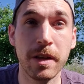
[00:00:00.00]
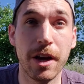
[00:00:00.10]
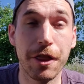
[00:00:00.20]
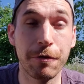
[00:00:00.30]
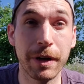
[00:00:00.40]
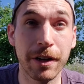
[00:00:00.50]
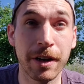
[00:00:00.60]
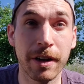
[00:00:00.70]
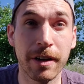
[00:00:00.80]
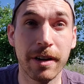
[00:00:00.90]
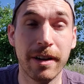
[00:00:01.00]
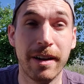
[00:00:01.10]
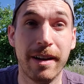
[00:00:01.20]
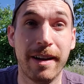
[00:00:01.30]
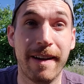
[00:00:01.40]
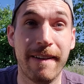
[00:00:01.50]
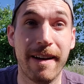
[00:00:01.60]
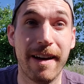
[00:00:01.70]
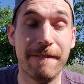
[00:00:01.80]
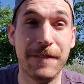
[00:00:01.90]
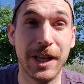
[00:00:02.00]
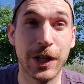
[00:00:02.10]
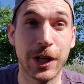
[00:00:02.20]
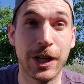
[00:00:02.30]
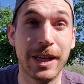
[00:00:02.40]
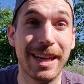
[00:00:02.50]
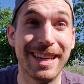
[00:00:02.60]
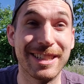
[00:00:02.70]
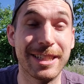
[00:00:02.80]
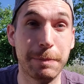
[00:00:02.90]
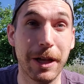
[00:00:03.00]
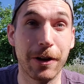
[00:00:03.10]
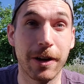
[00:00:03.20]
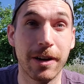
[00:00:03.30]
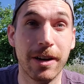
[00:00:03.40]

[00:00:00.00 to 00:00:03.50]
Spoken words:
a thriller, a filler, and a spiller.